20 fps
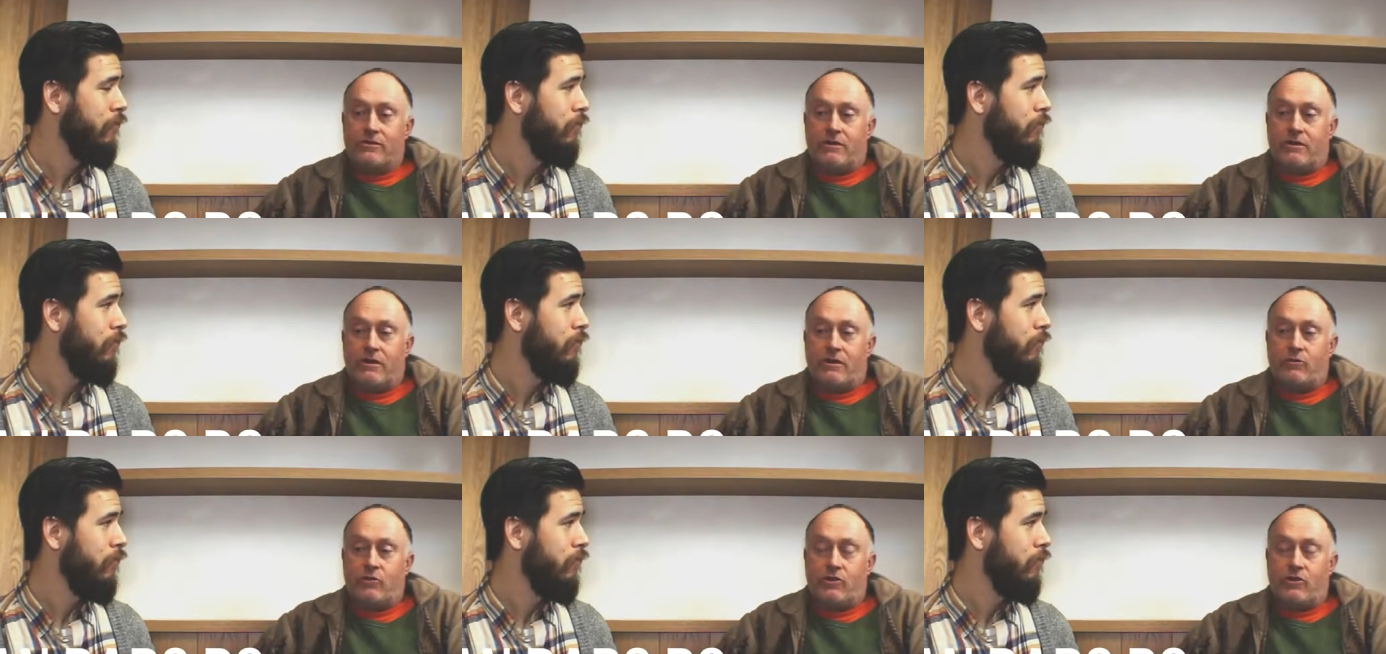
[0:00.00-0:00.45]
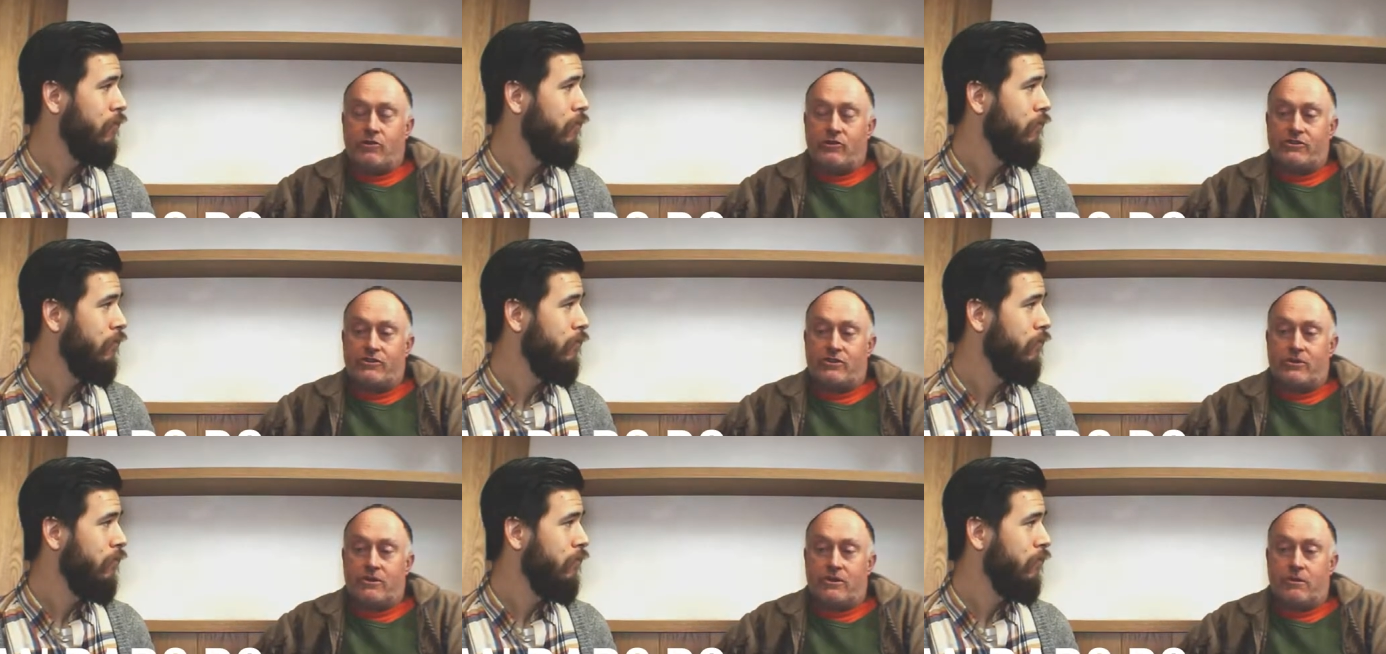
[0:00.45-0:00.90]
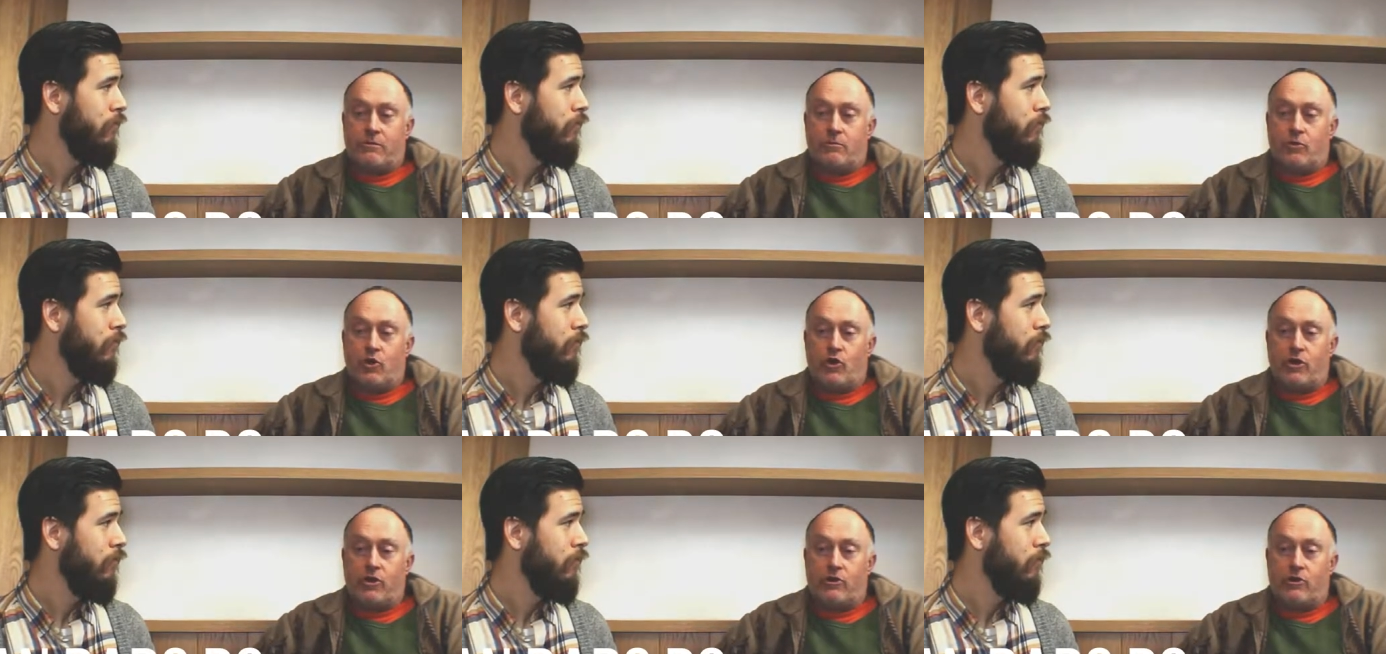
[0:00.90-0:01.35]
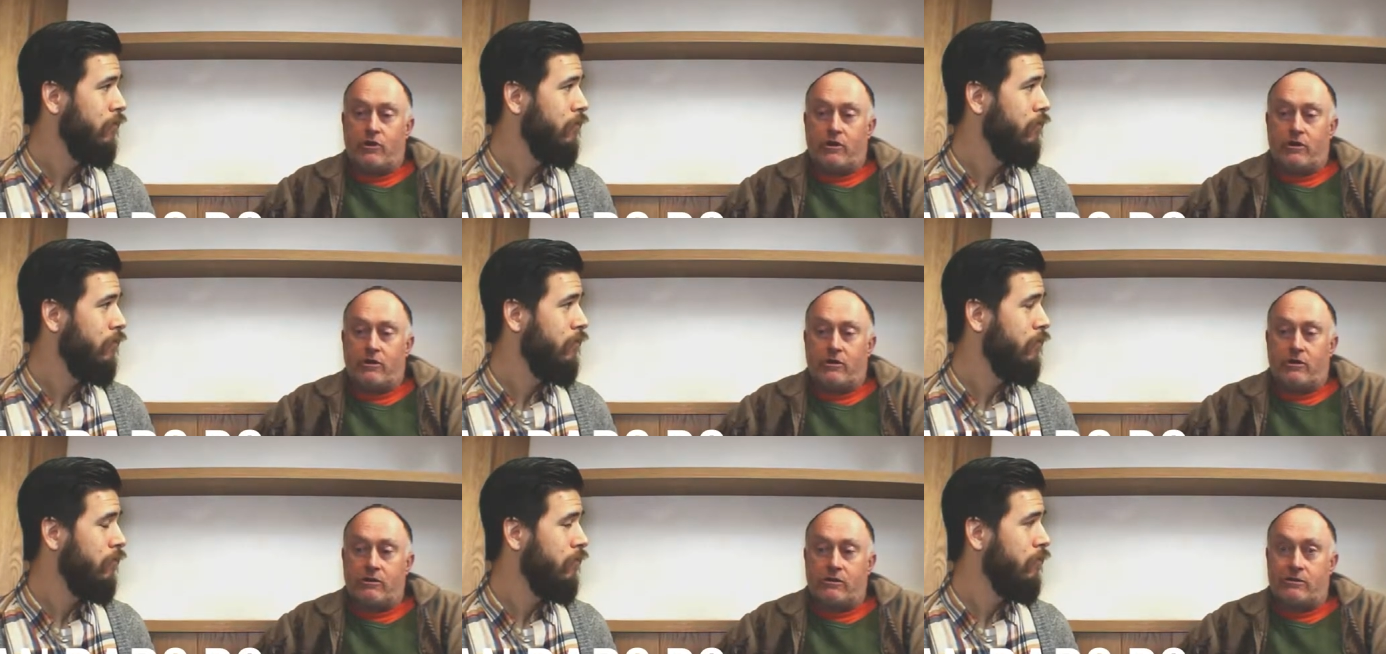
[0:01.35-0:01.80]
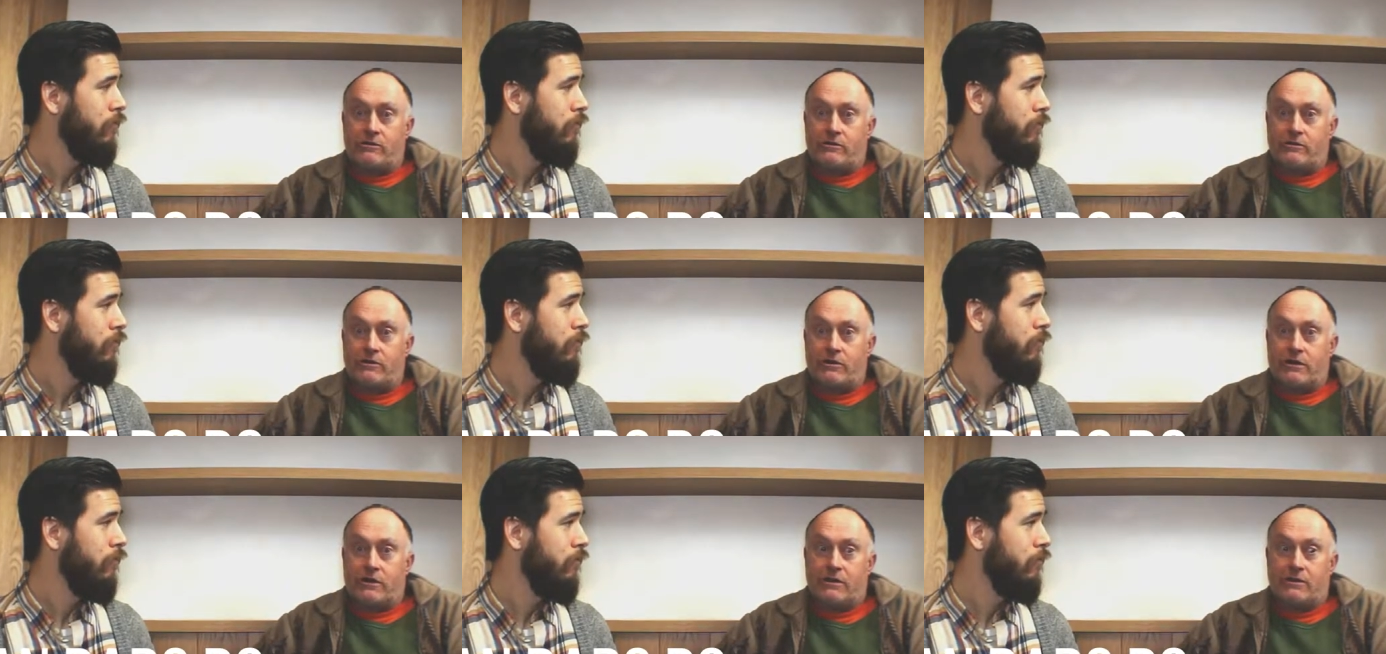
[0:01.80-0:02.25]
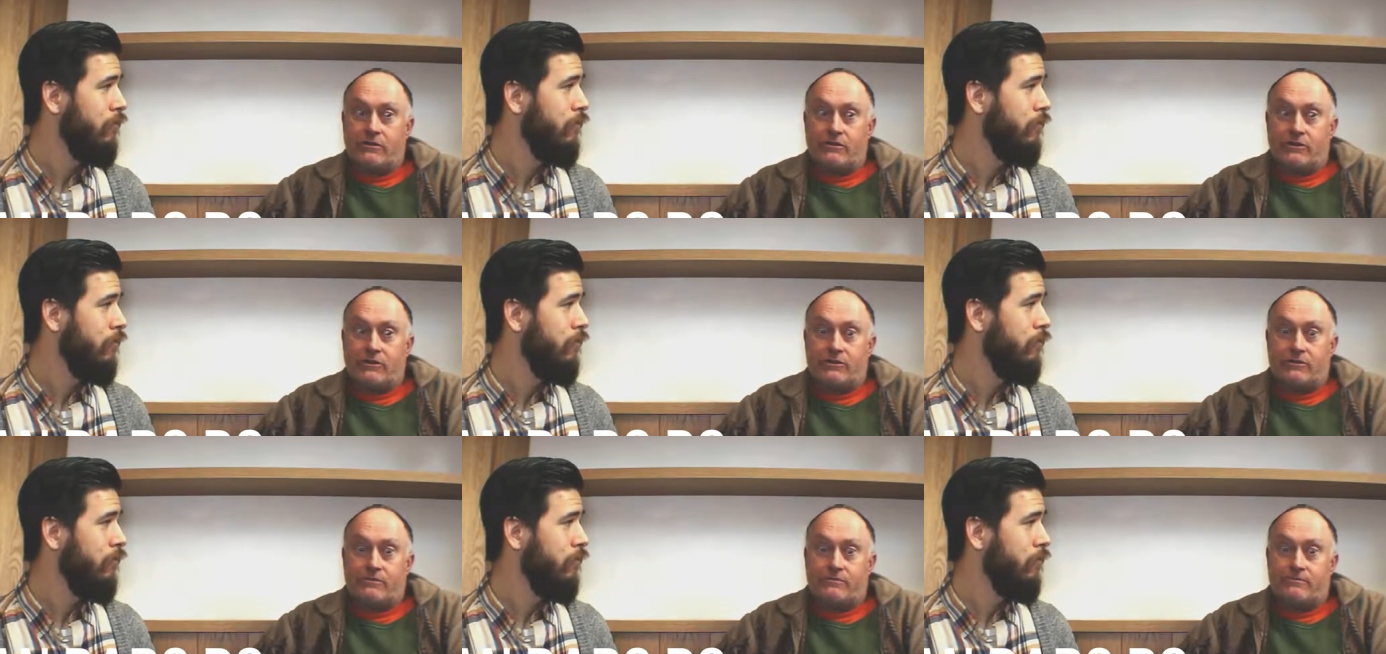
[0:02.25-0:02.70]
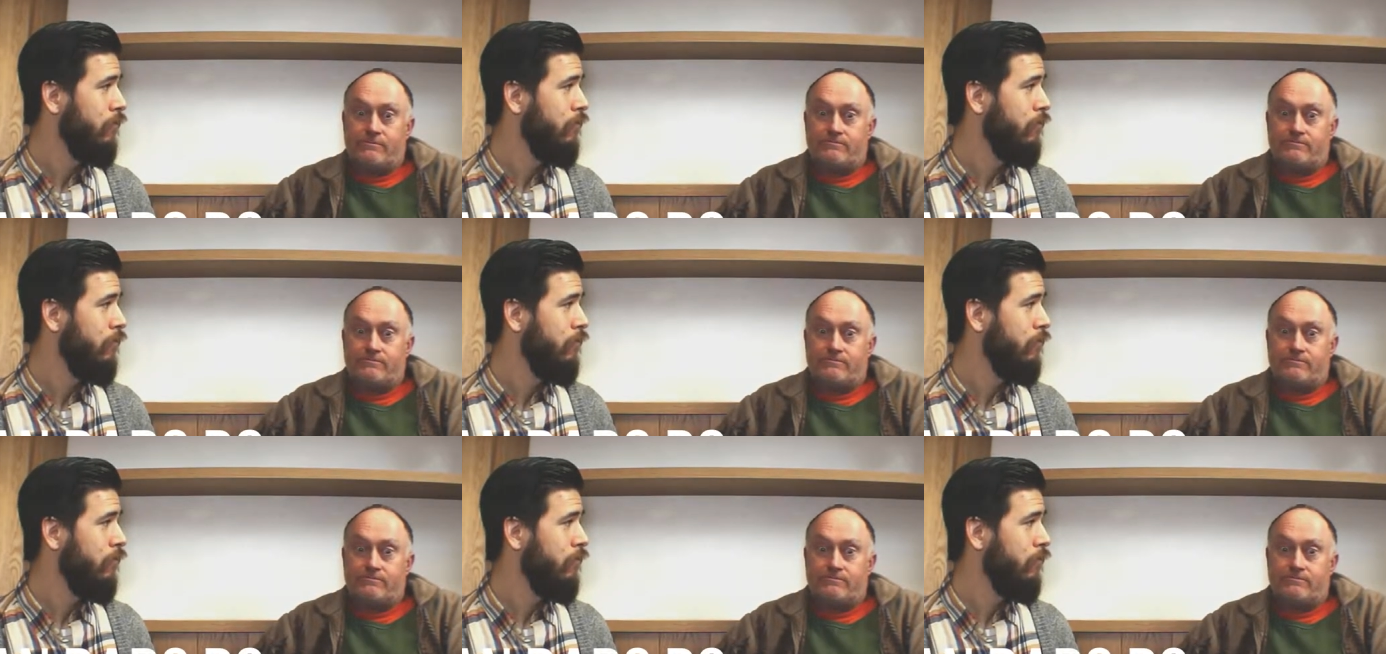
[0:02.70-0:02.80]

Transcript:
Speaker 1: Um, whether it's a boy or a girl, it's like, it's just